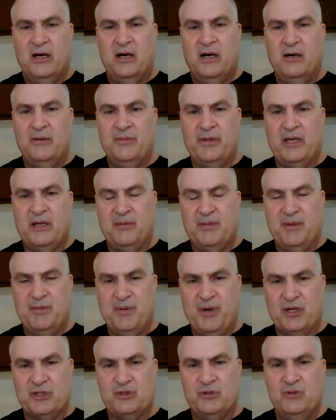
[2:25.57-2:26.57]
They can be
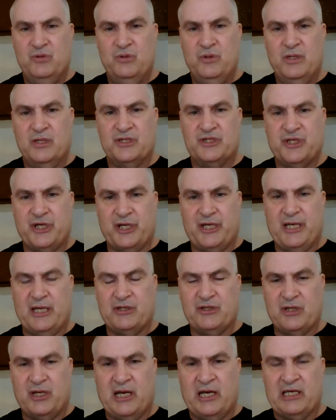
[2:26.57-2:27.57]
brought to a
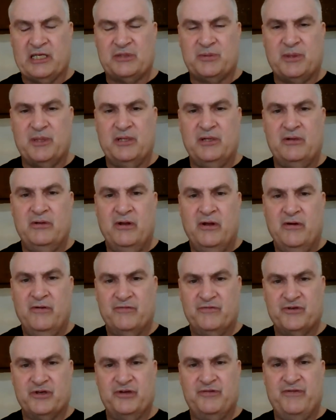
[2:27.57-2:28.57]
psychiatric hospital
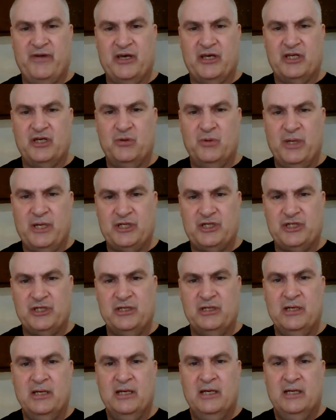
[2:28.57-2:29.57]
for
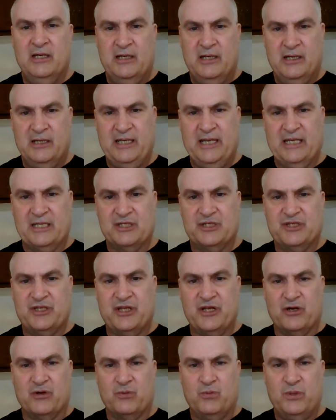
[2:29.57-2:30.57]
evaluation against
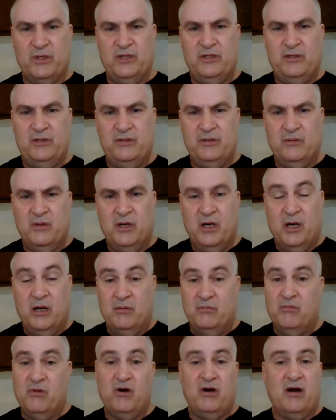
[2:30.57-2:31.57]
their will.
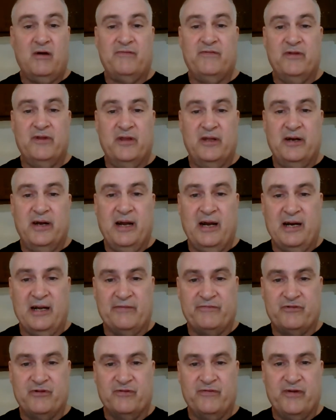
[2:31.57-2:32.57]
More often than not,
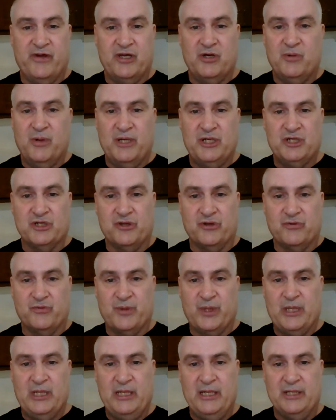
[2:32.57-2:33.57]
after evaluation, they're
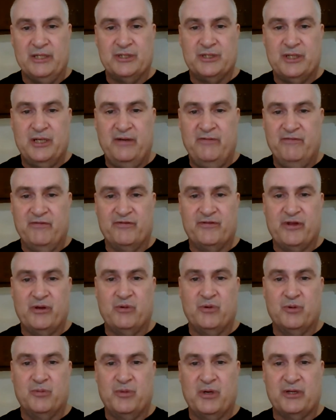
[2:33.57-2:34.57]
released, even if they
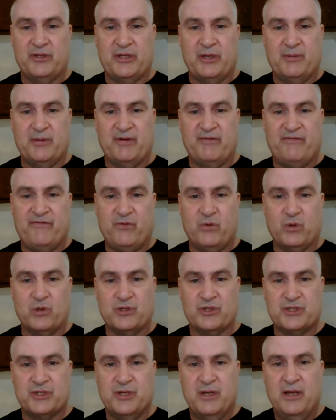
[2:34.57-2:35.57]
were brought there by
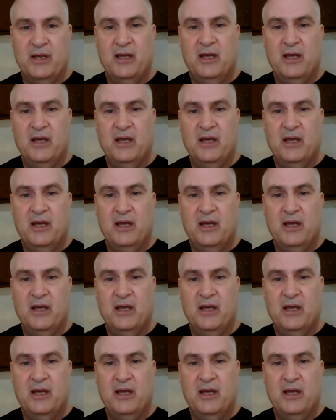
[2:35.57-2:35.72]
force.